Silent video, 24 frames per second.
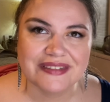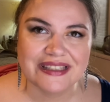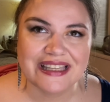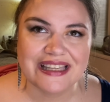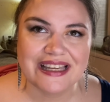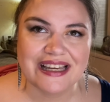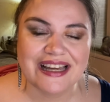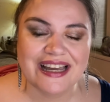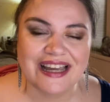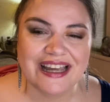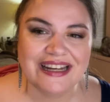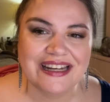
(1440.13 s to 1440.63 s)

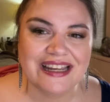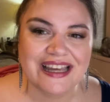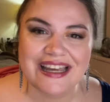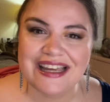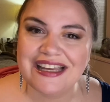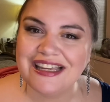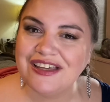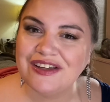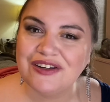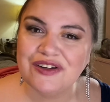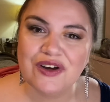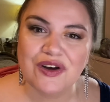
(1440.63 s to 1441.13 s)

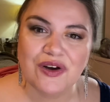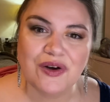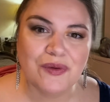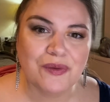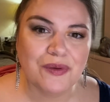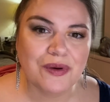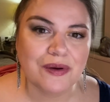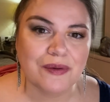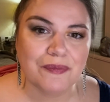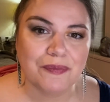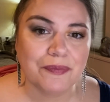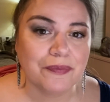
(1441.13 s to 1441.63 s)
you
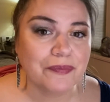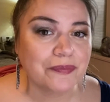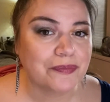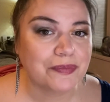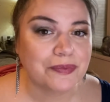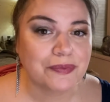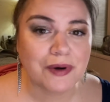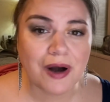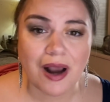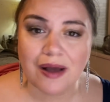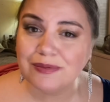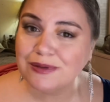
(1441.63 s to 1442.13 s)
know,
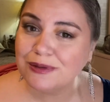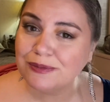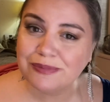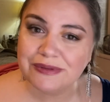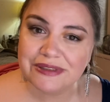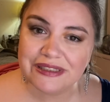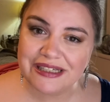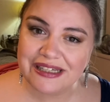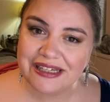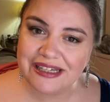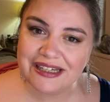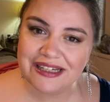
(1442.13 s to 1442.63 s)

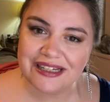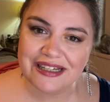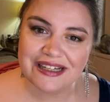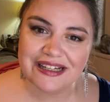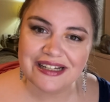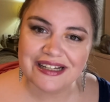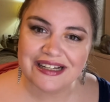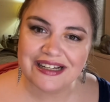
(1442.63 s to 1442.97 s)
probably